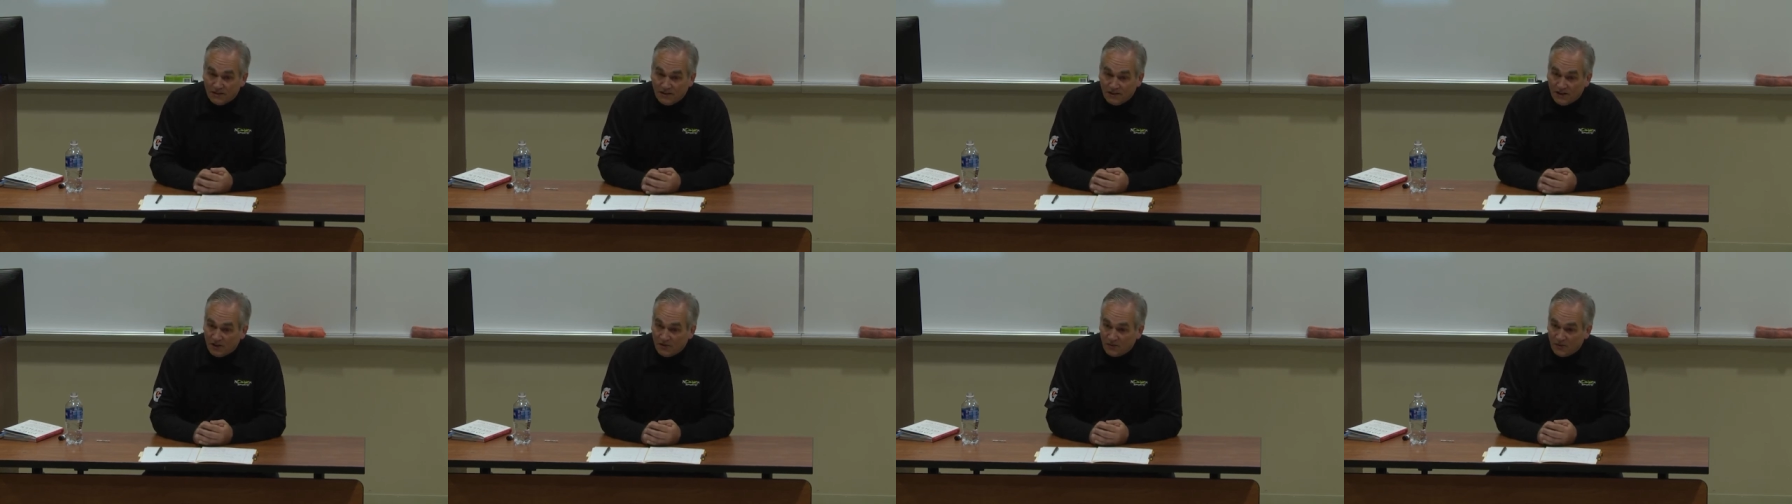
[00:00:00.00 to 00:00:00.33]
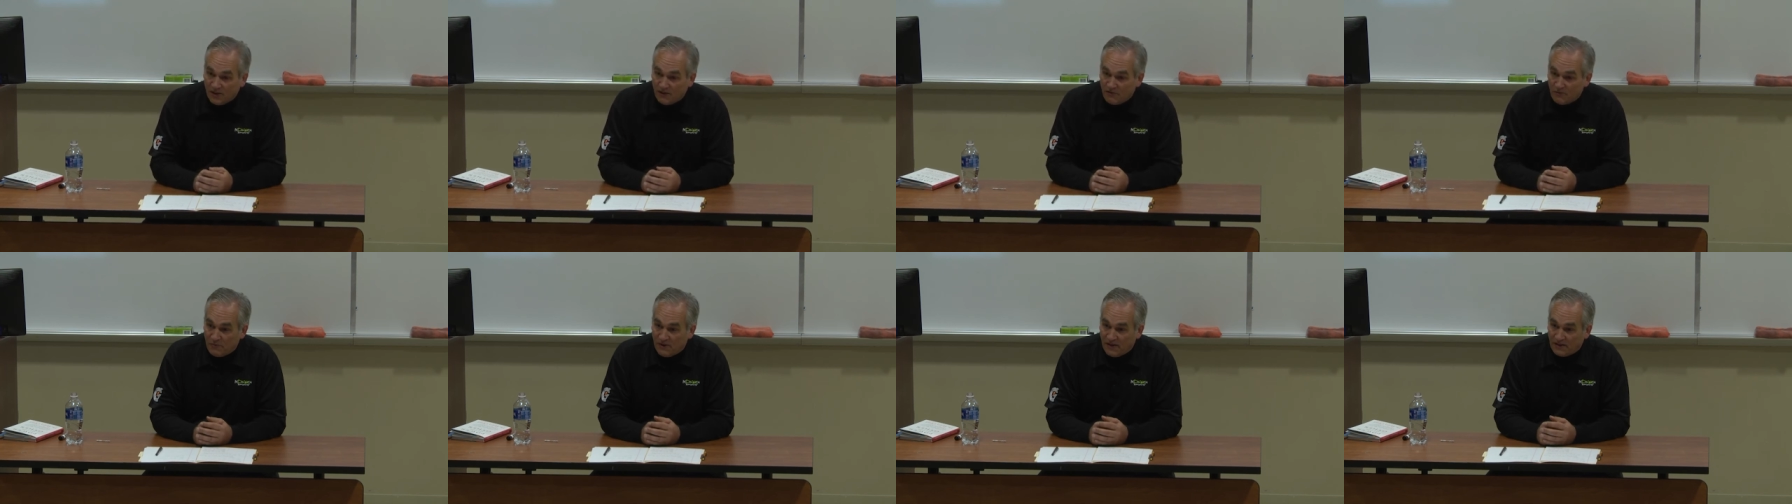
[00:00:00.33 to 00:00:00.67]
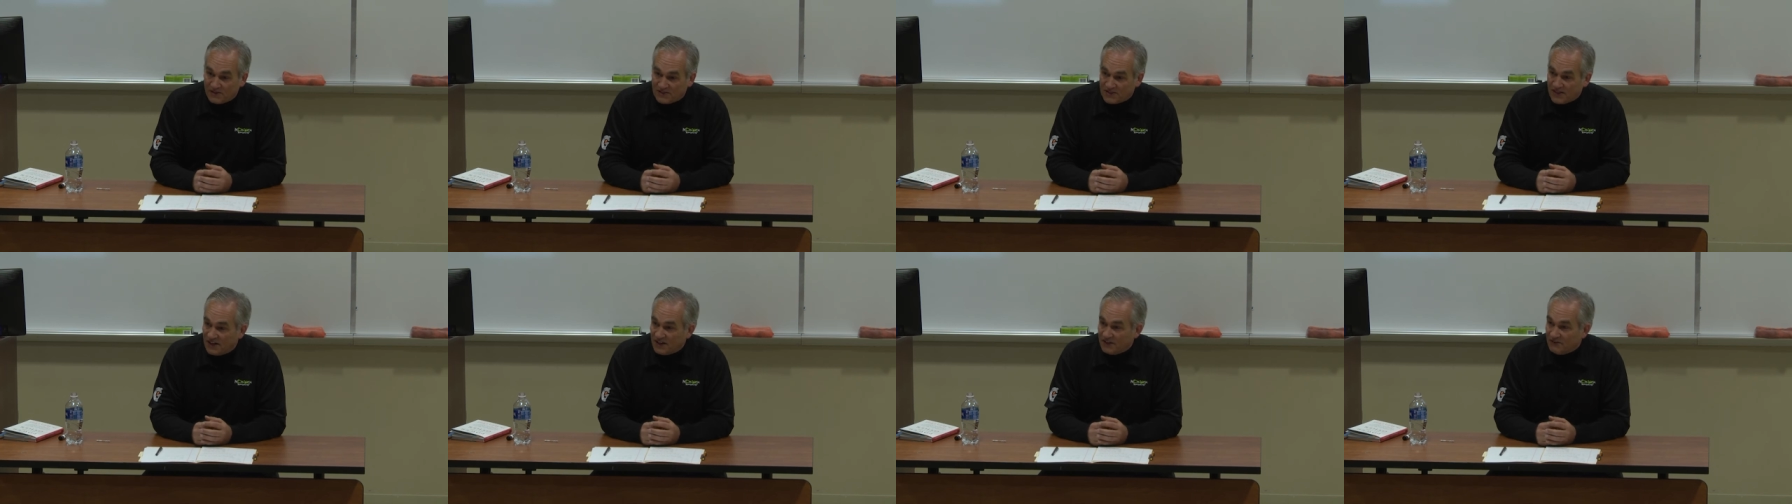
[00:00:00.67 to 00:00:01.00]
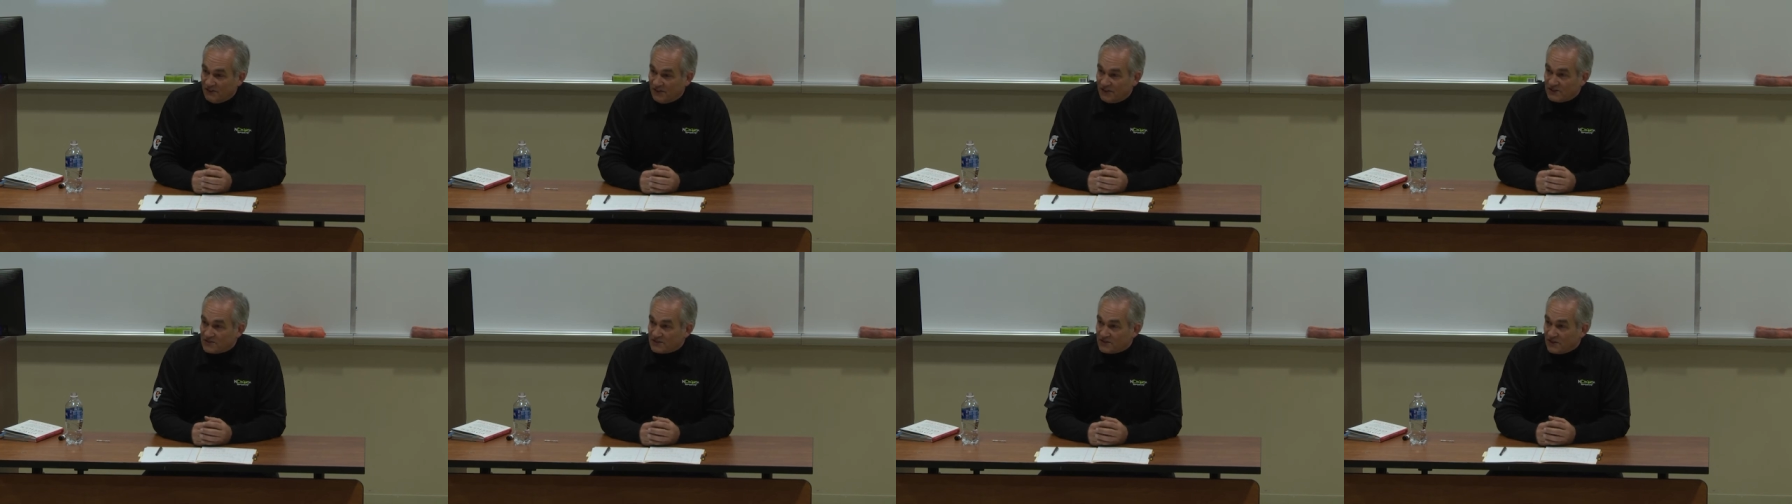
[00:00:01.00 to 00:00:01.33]
Uh, we have about 10
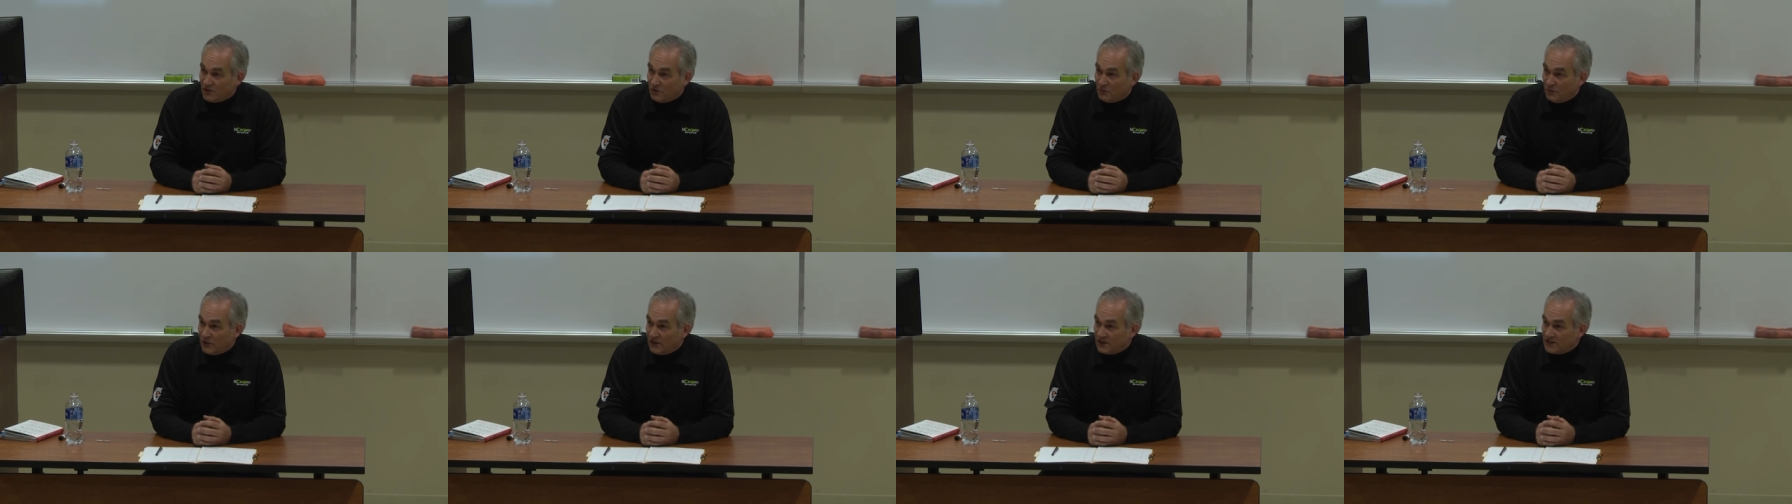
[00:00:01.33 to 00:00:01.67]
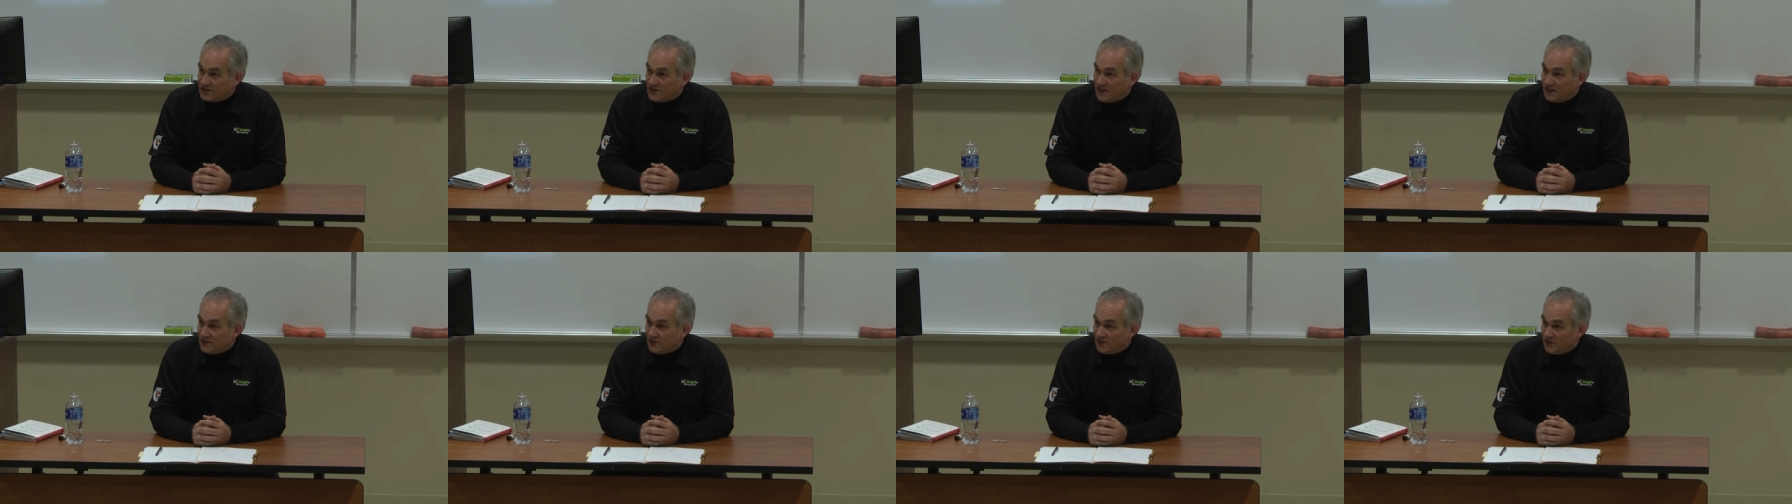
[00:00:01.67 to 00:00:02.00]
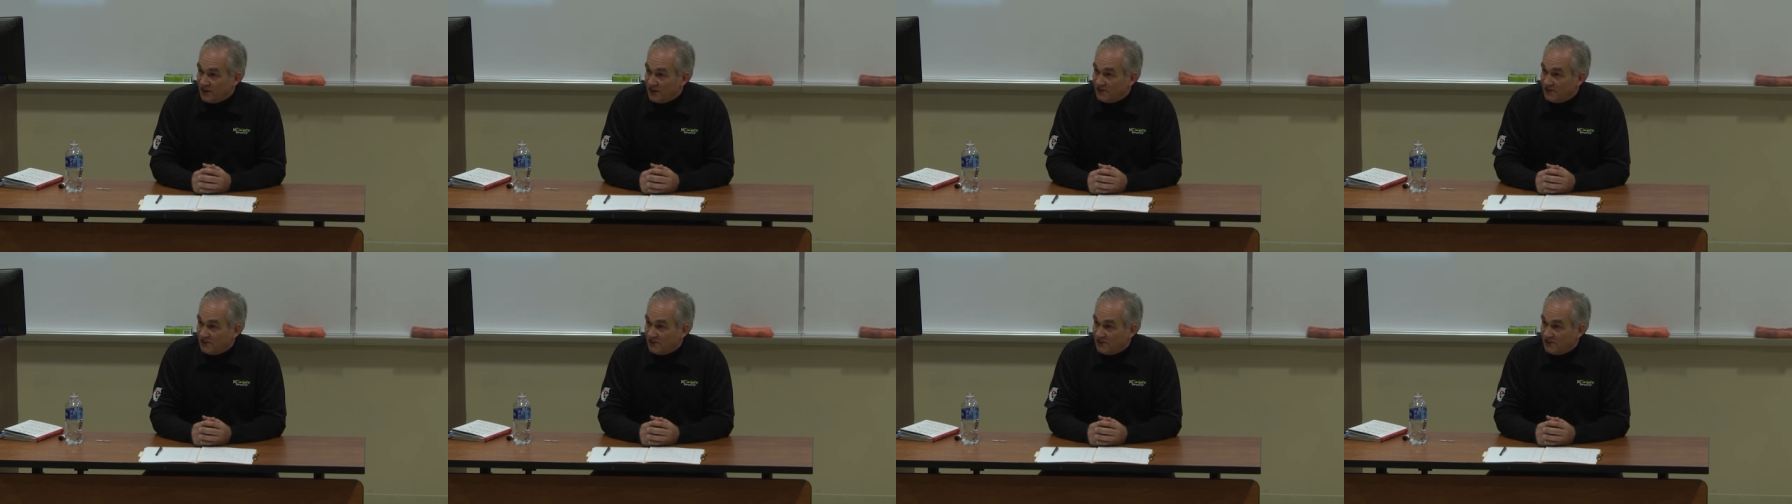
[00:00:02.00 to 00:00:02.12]
events that'll bring 10 or